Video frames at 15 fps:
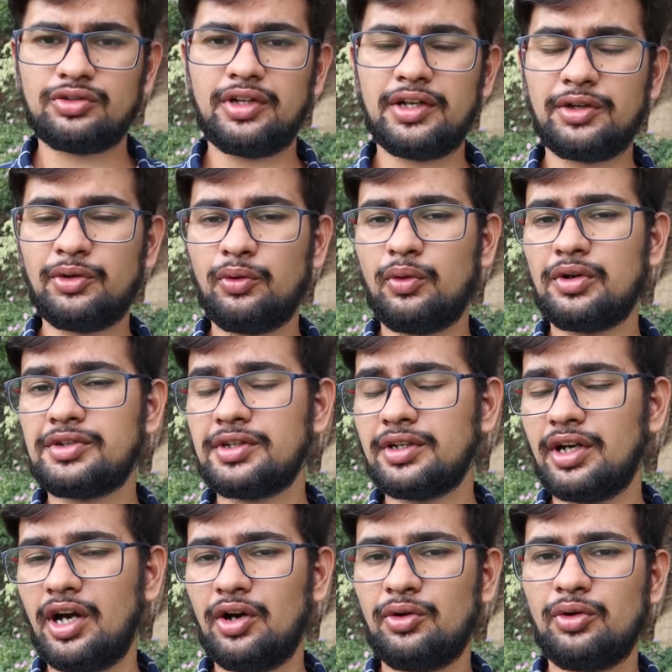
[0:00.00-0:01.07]
So thank you for watching.
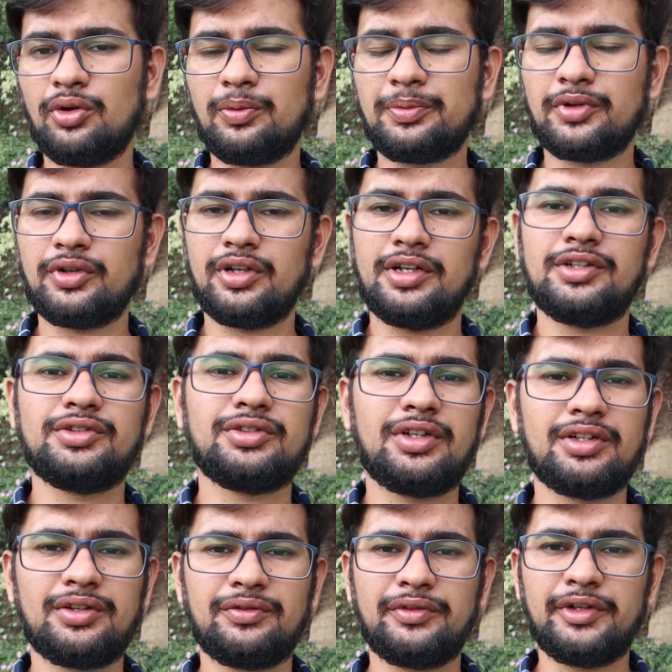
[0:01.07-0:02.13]
I hope you really
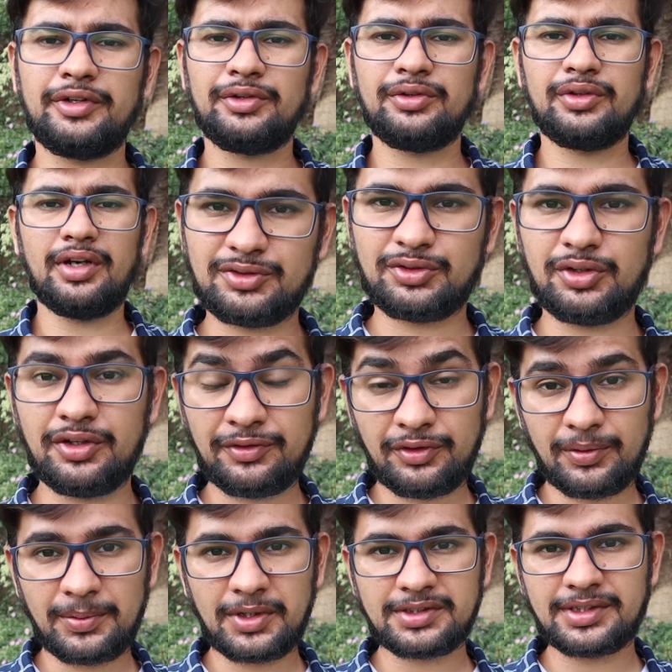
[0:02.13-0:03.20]
enjoyed the video. So if
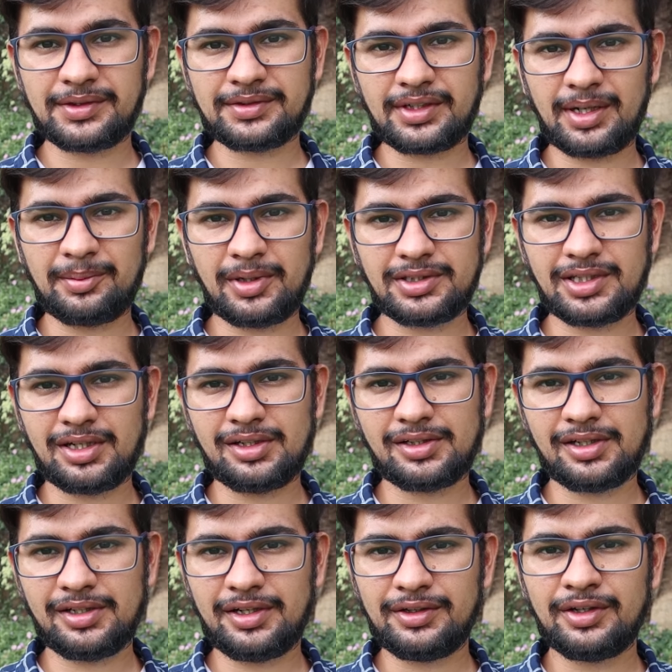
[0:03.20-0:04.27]
you have not subscribed my channel
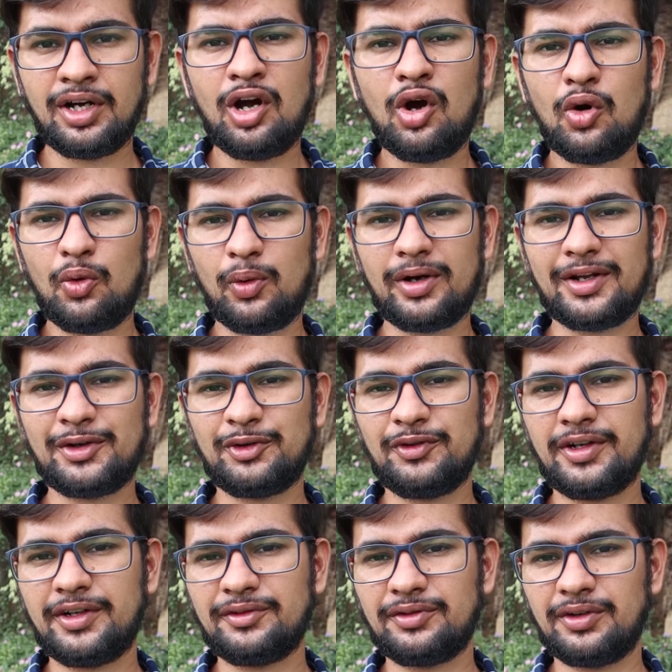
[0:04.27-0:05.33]
till yet, what are you
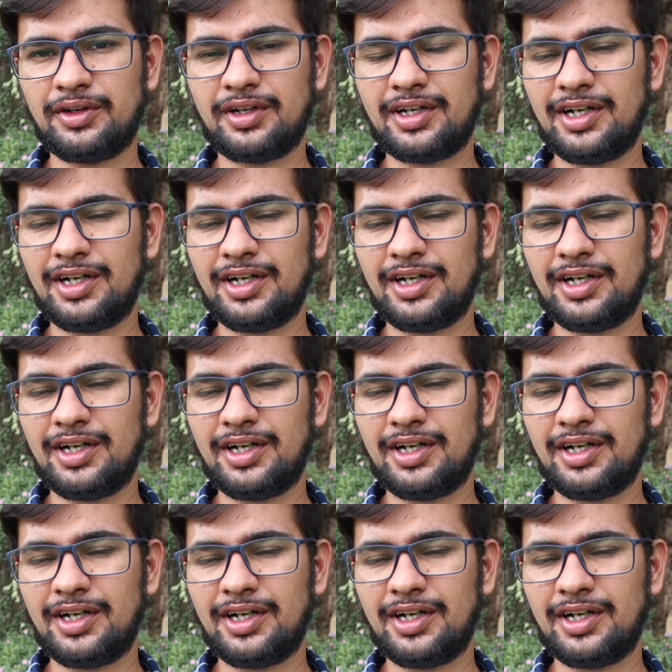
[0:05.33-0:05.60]
waiting for?